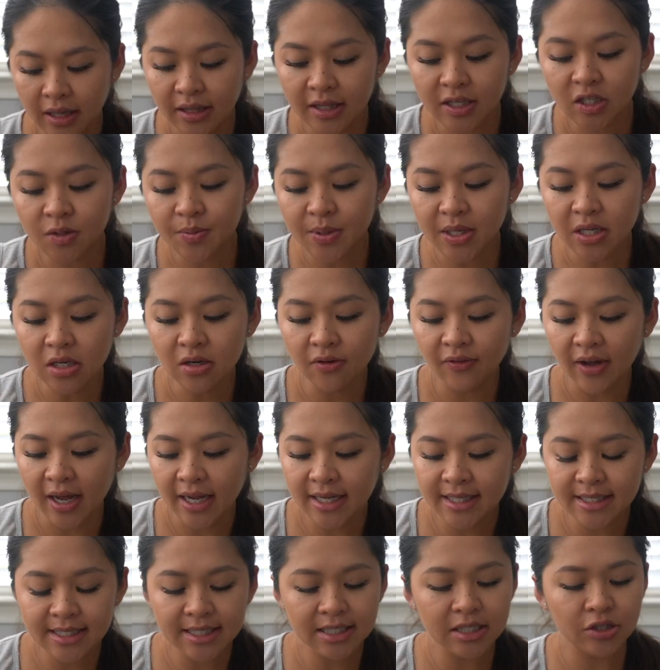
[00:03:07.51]
And then speaking of
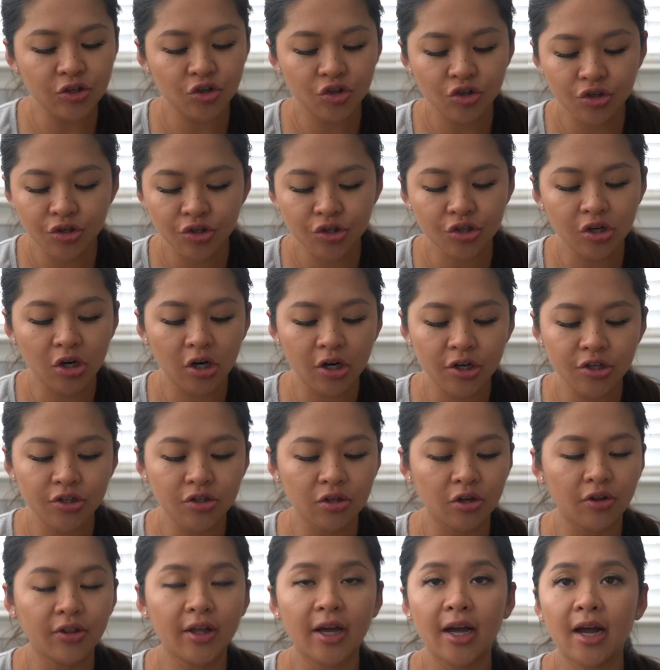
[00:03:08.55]
ID, insurance cards,
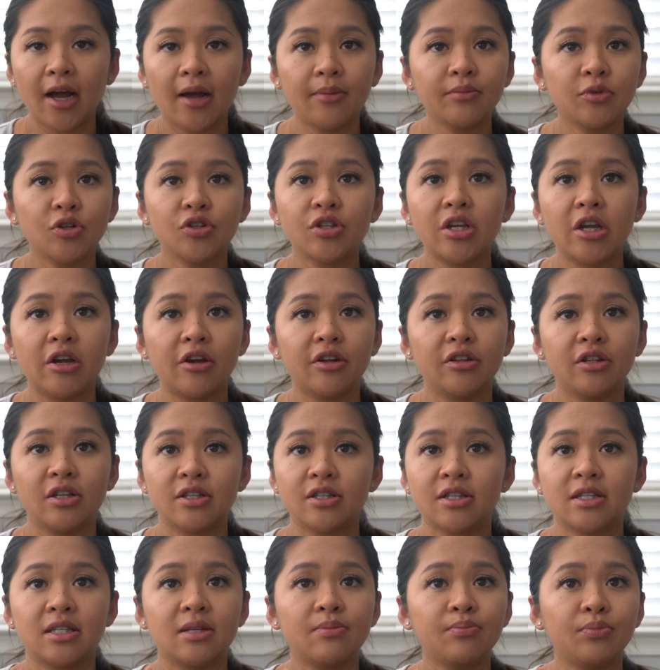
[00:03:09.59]
and all that, I'm just carrying
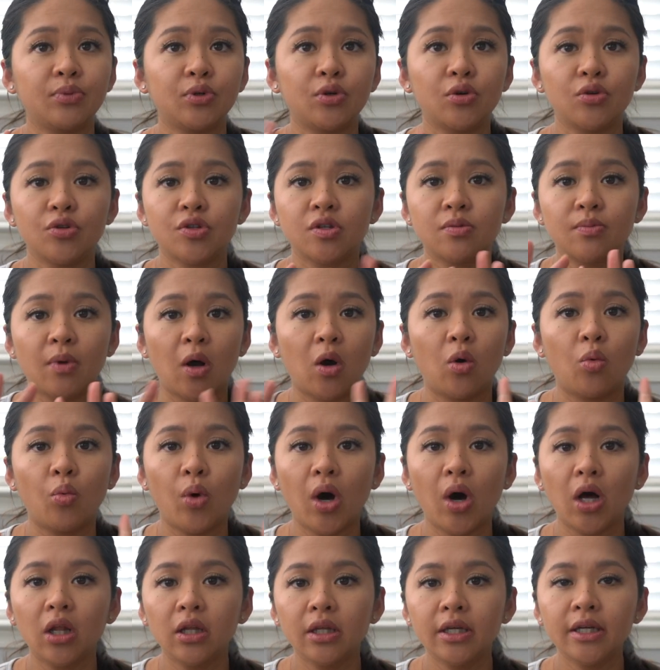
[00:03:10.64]
this simple small
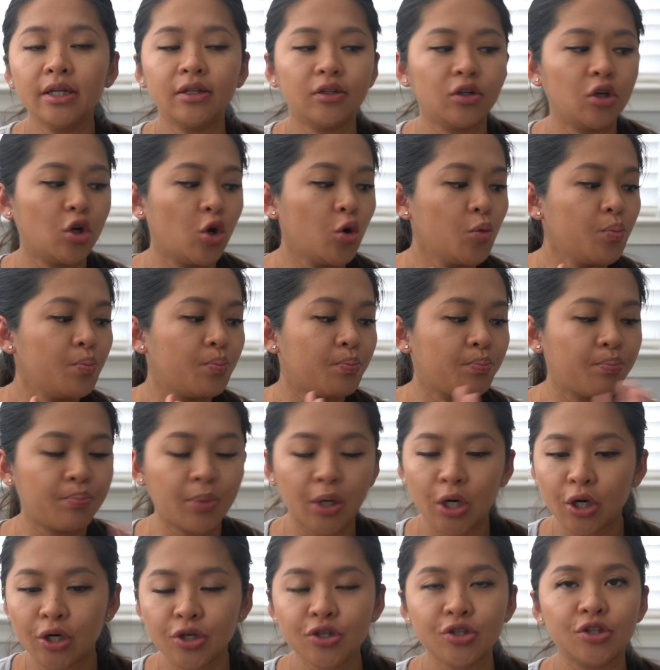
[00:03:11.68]
wallet, no
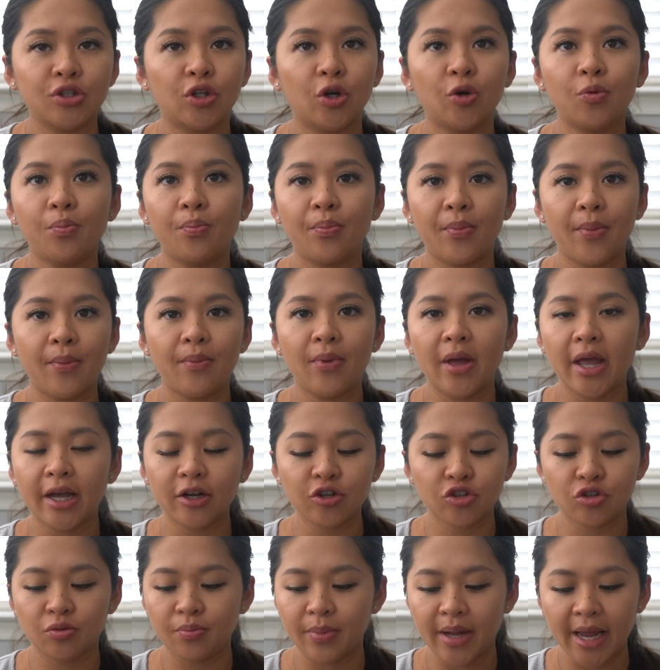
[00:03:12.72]
purse, no
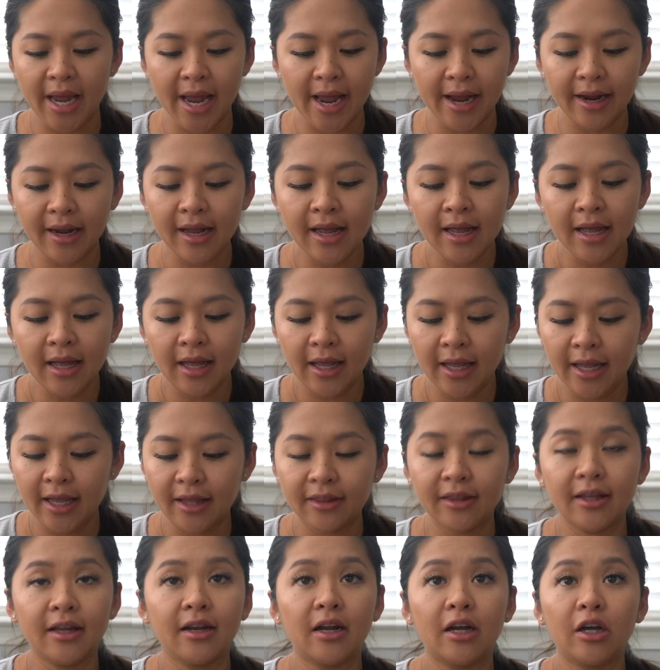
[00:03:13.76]
extra bag,
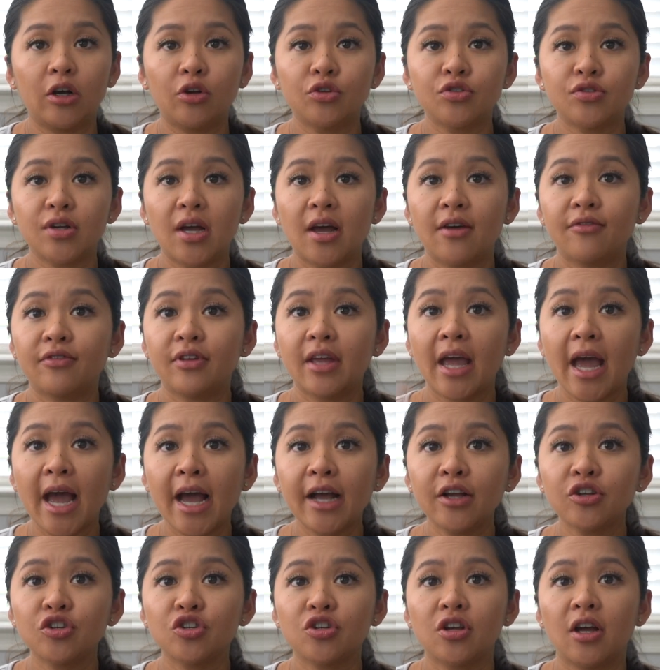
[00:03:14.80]
and then I also have
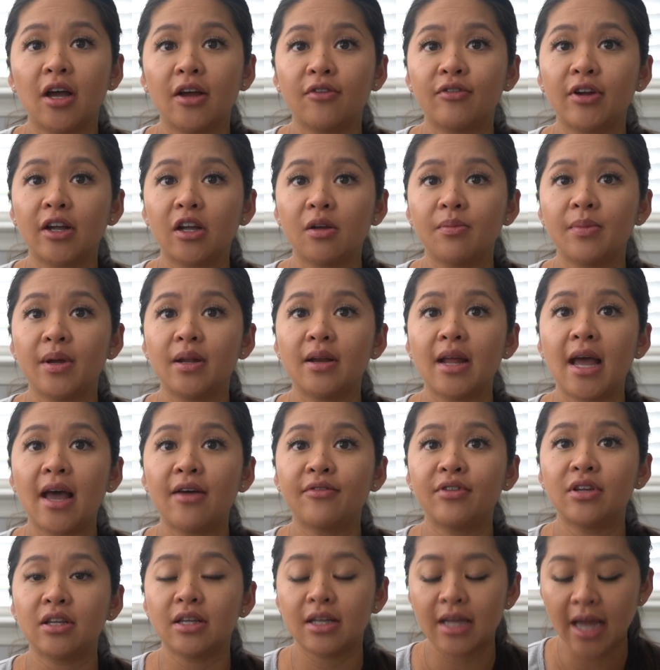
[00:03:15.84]
cash. I recommend
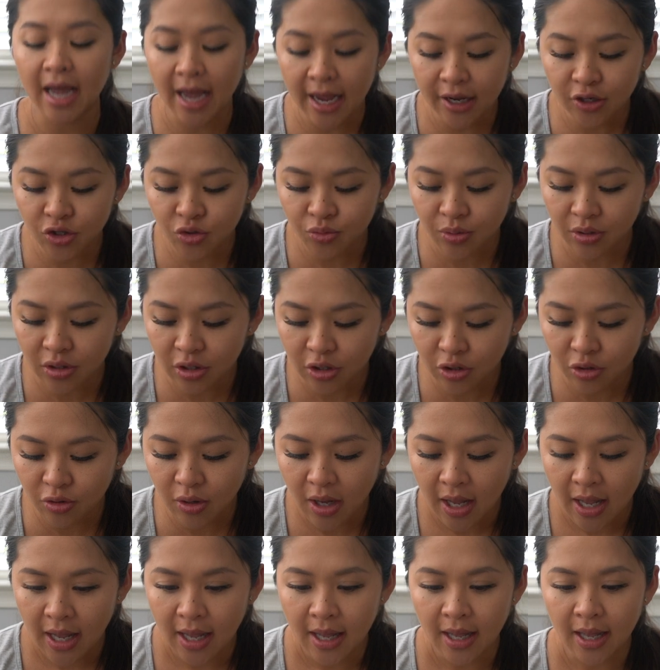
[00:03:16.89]
having cash with you
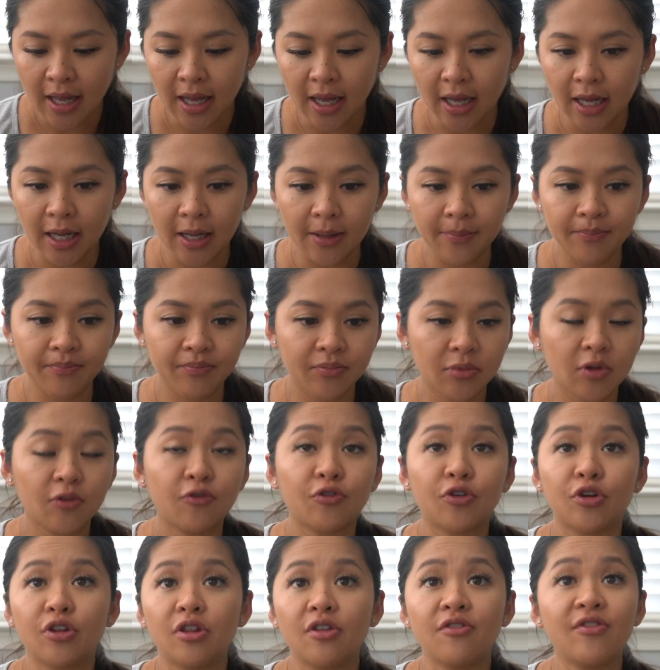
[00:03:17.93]

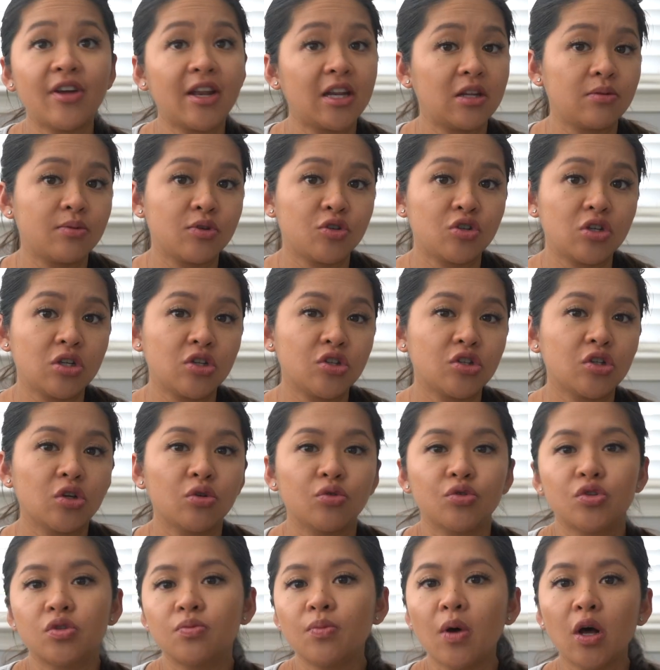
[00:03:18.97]
for the vending machine. So
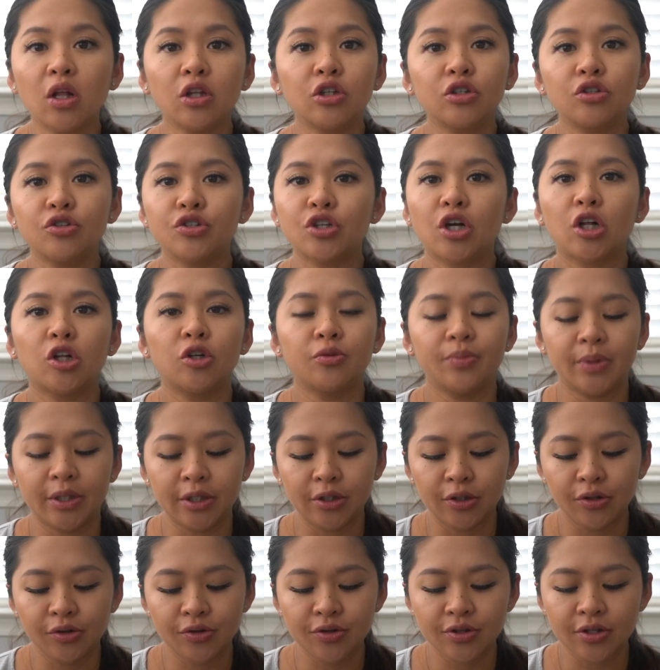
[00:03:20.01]
small little dollar
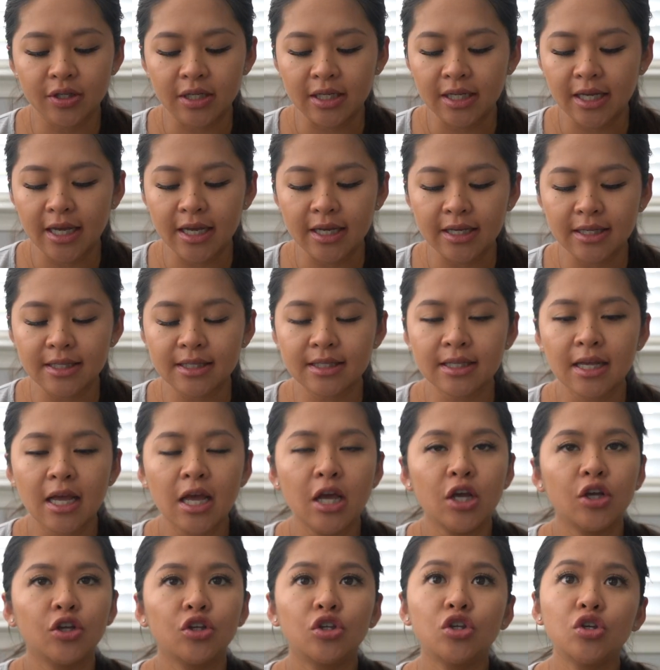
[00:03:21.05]
bills in case
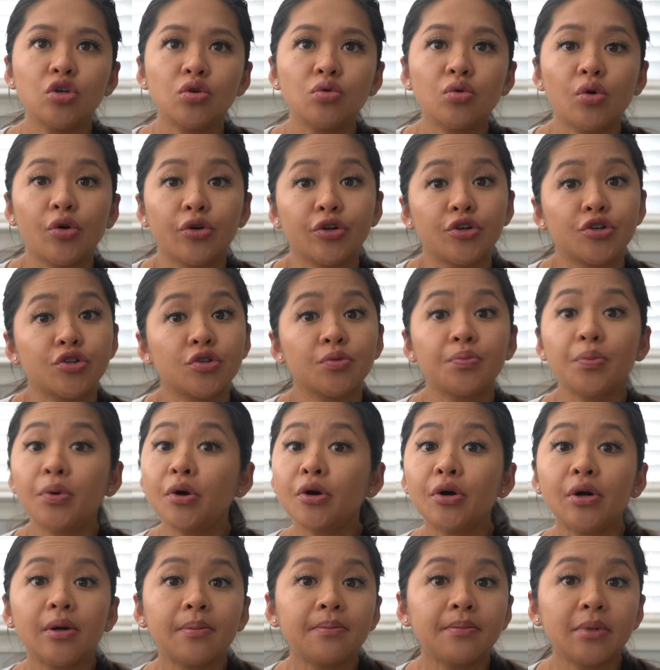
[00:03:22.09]
you or your
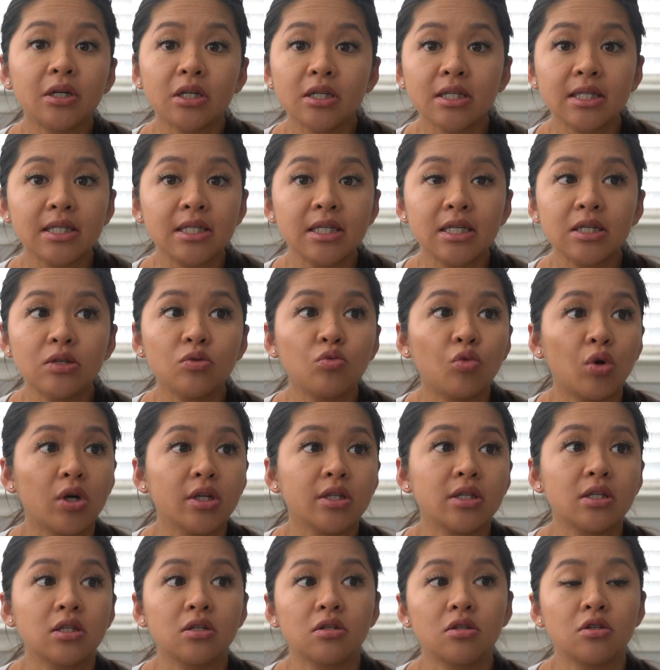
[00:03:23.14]
support person
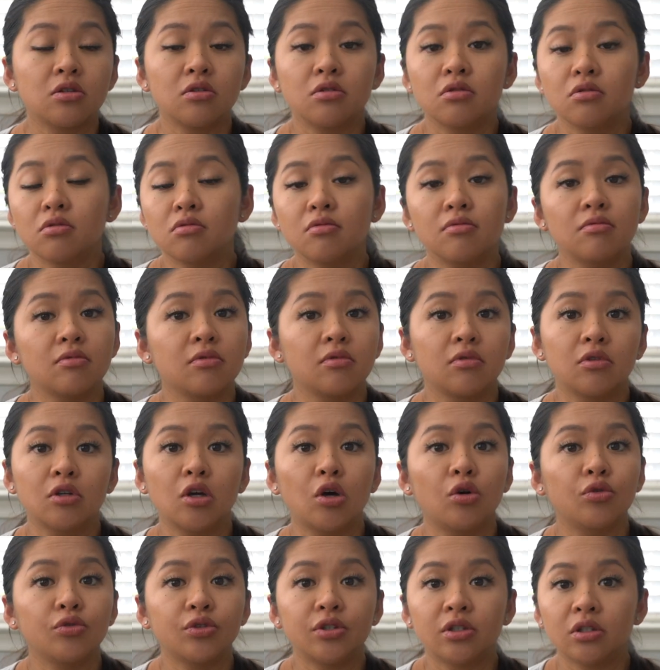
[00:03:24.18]
wants to
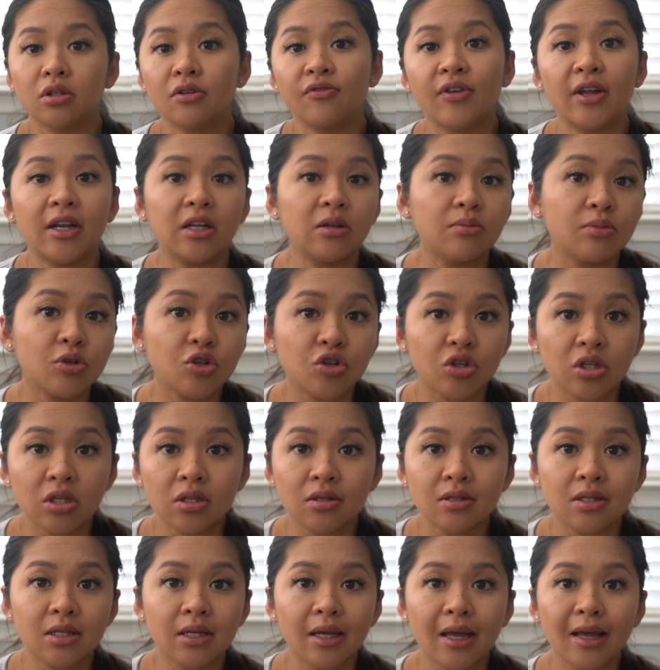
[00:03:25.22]
go to the vending machine
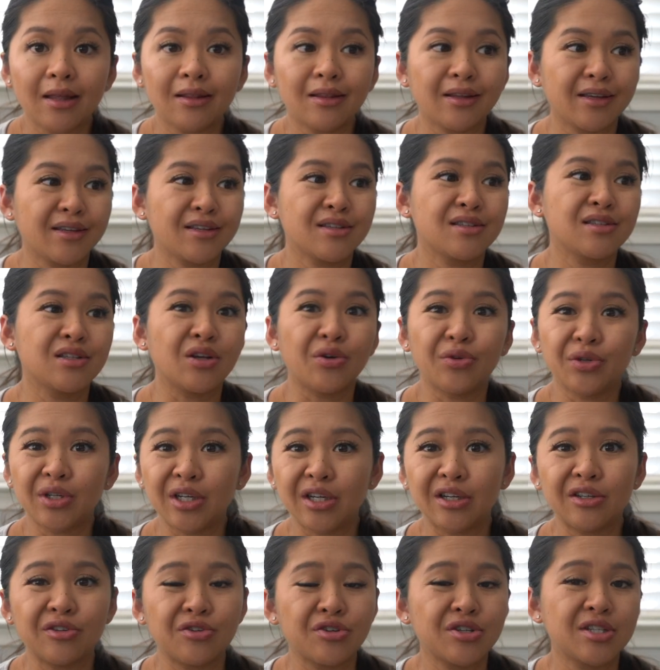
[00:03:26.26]
to get like
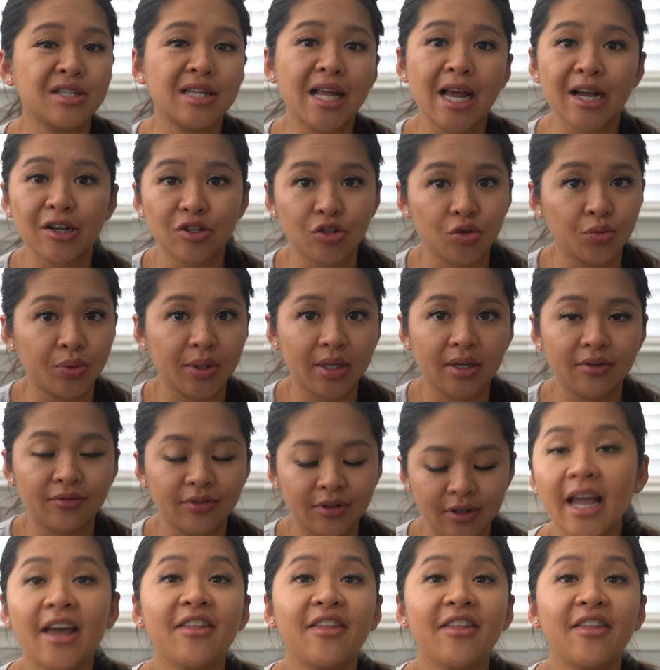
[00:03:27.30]
soda or snacks or whatever.